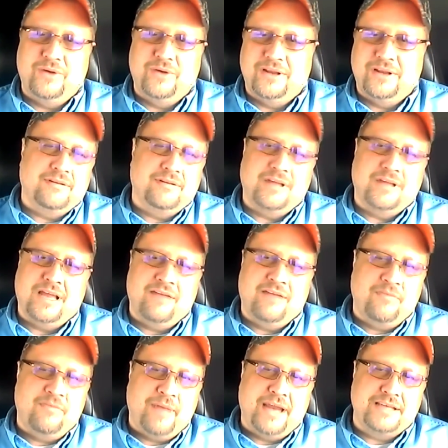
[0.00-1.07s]
And
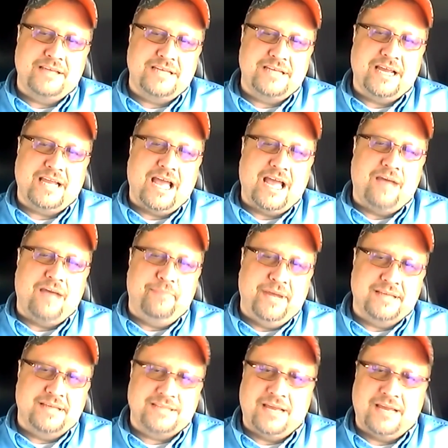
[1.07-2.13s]
everybody check out
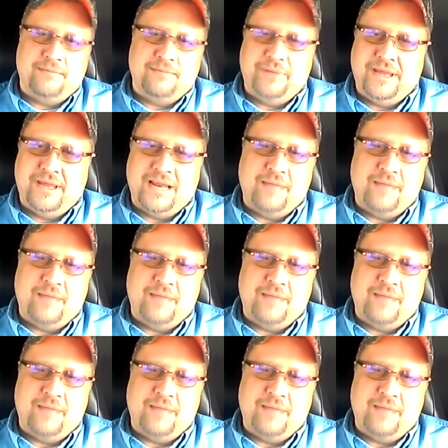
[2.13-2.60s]
Pigskin Pete.